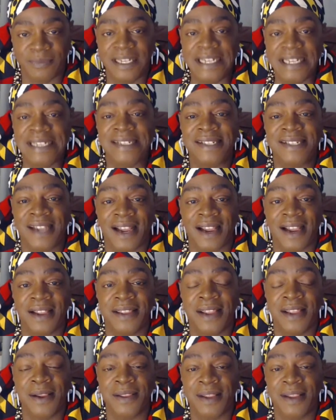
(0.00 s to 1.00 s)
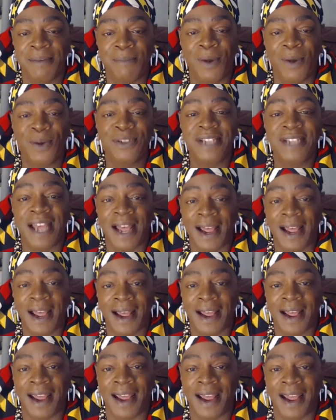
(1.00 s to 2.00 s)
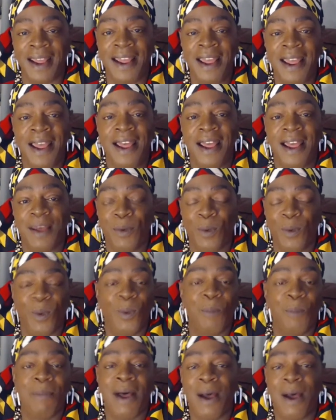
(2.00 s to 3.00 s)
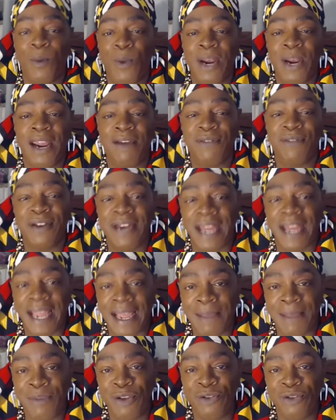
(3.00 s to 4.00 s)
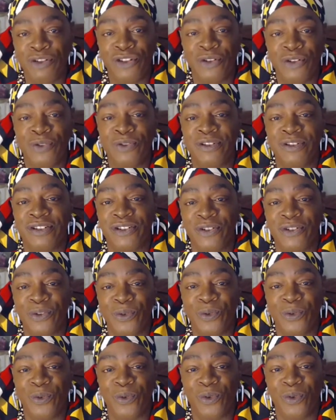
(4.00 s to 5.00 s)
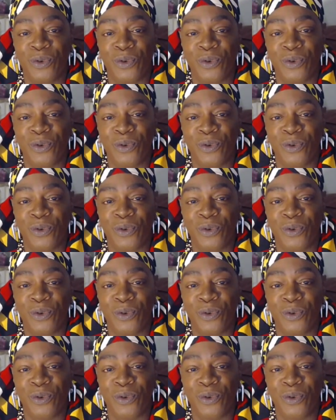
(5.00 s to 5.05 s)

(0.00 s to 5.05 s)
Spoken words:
Lisa, the Most High, by whatever name you choose to